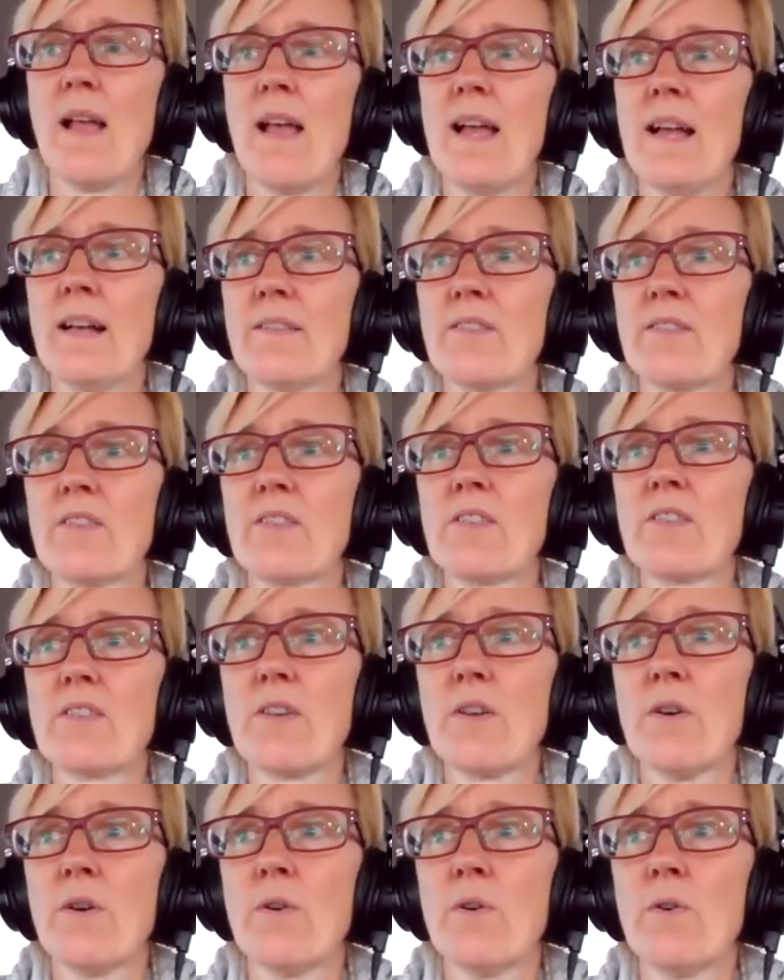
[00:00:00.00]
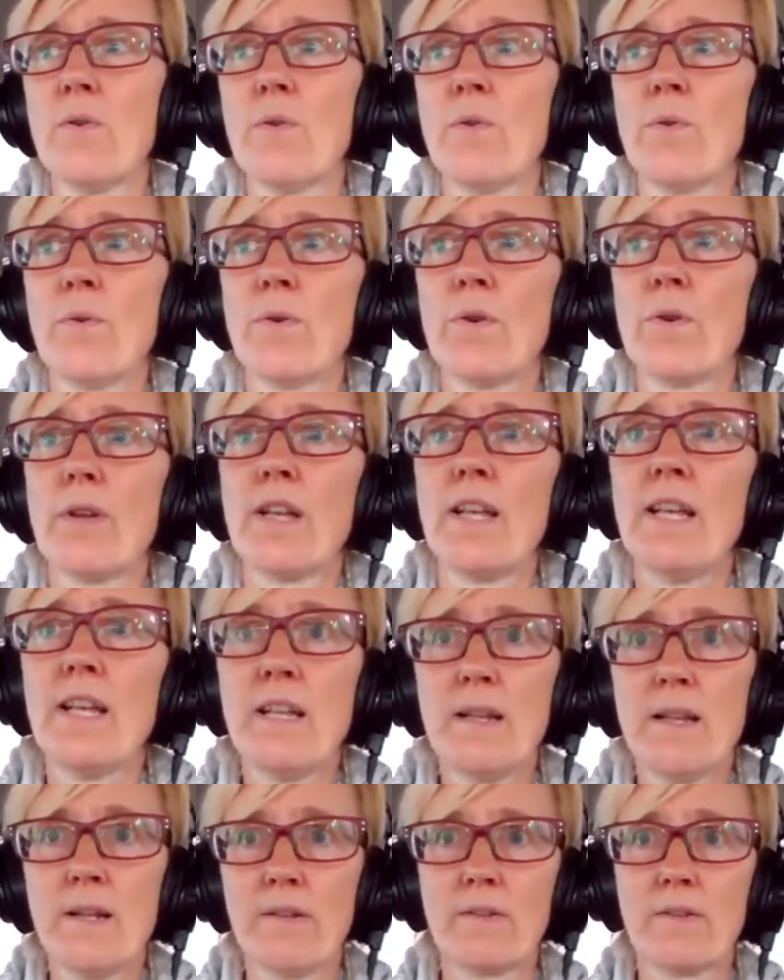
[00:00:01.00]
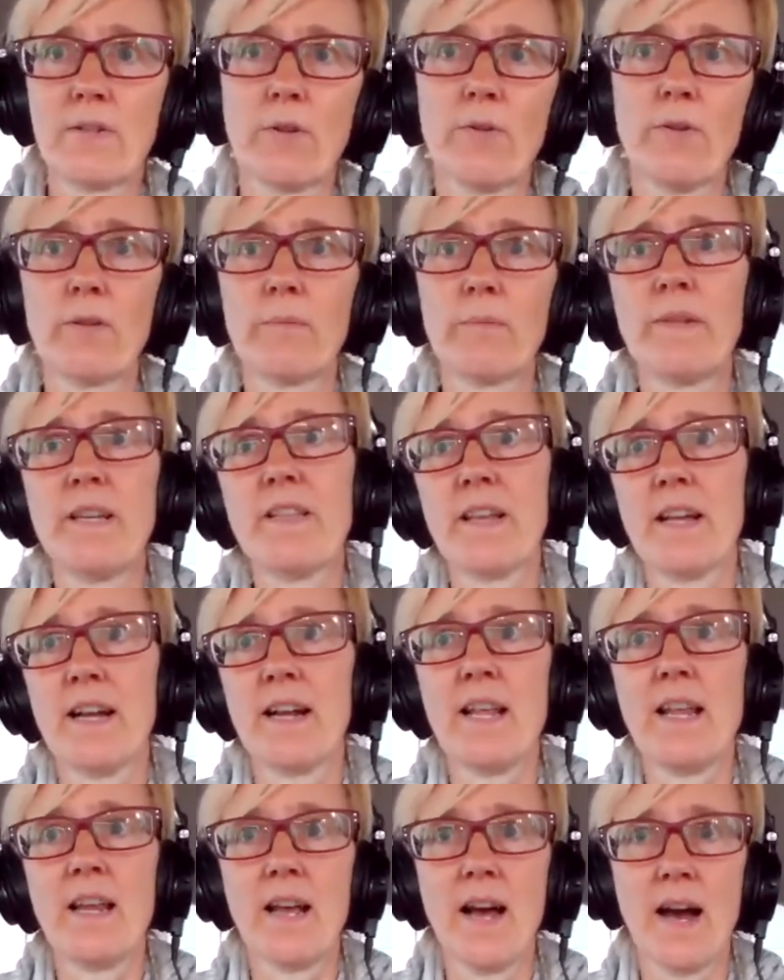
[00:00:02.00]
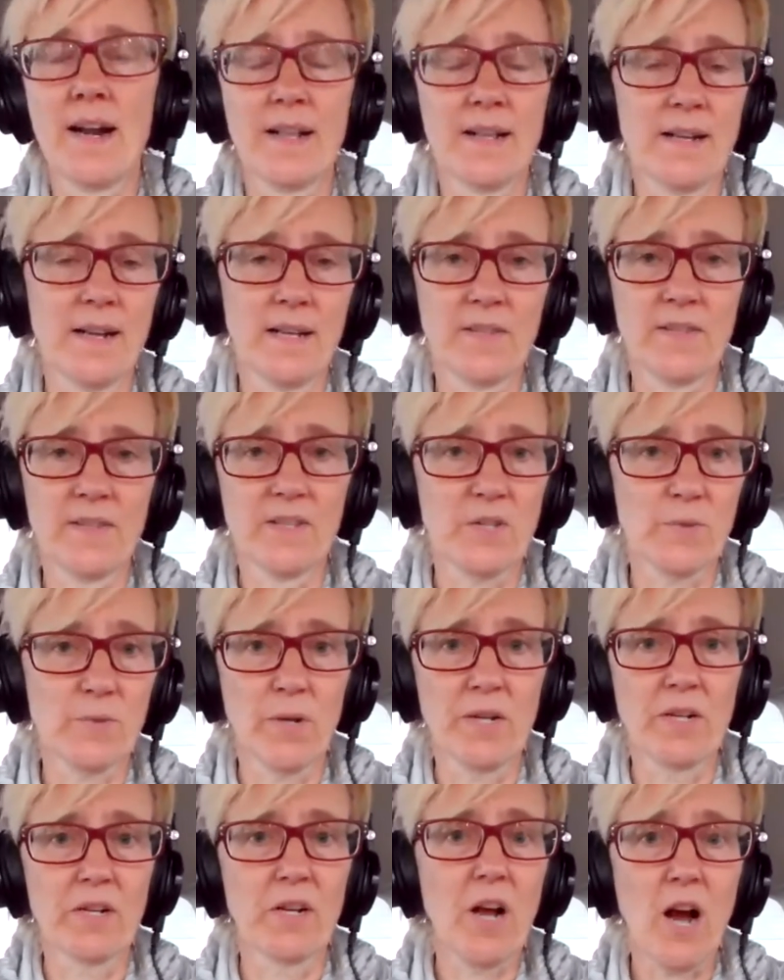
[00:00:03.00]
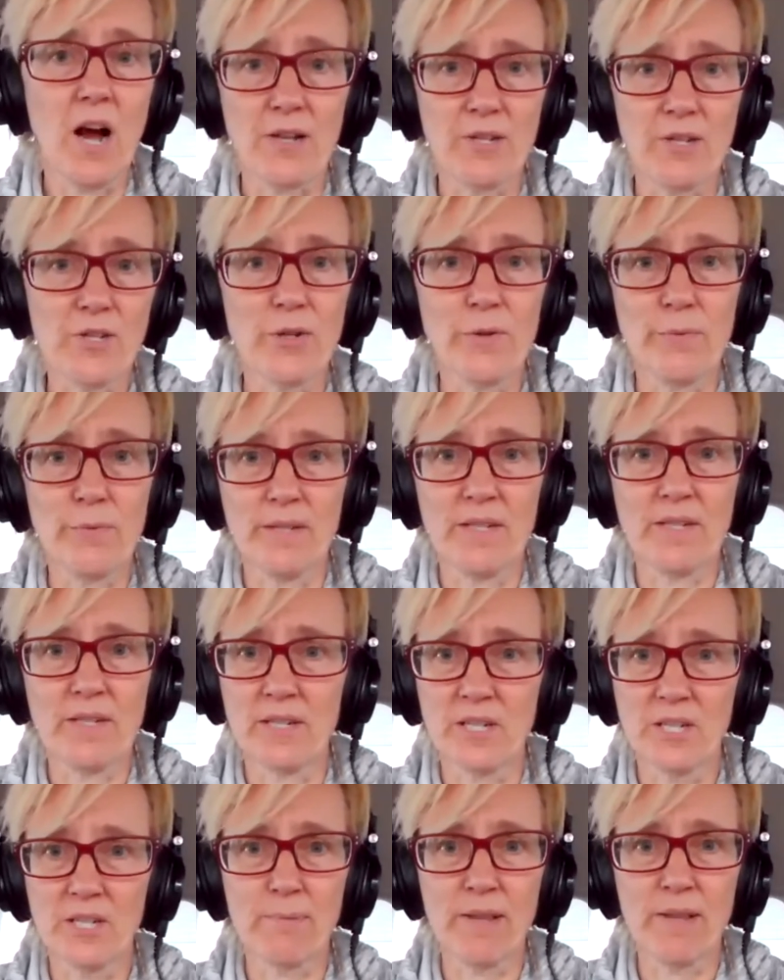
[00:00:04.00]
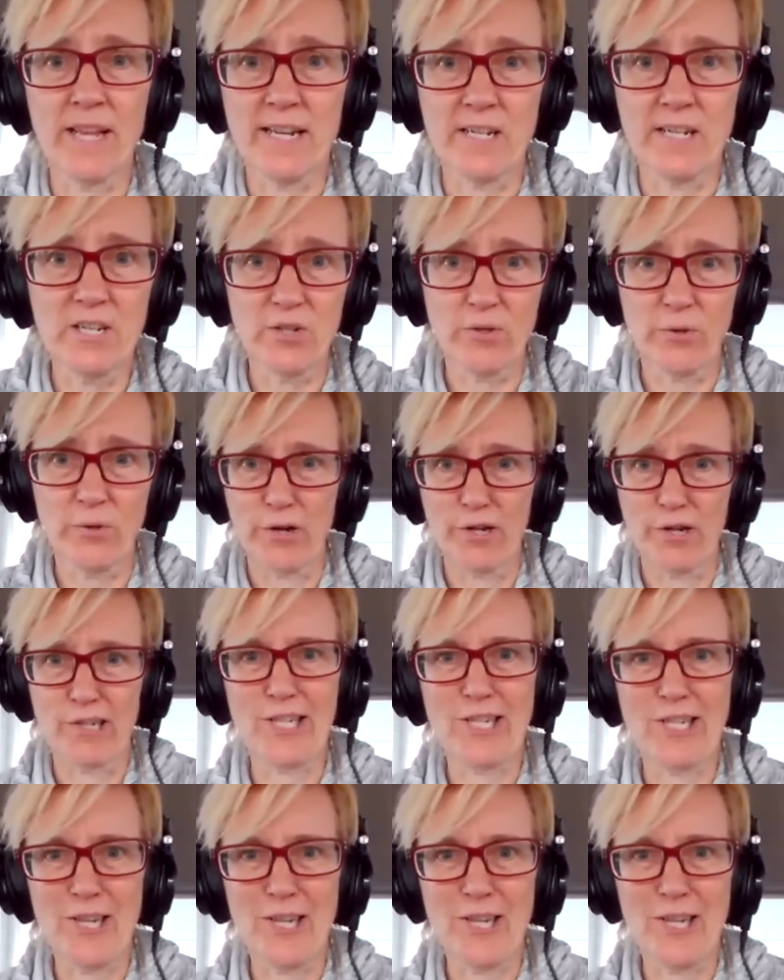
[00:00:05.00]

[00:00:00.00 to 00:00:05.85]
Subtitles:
And so he told me that he got it at this one costume and display store.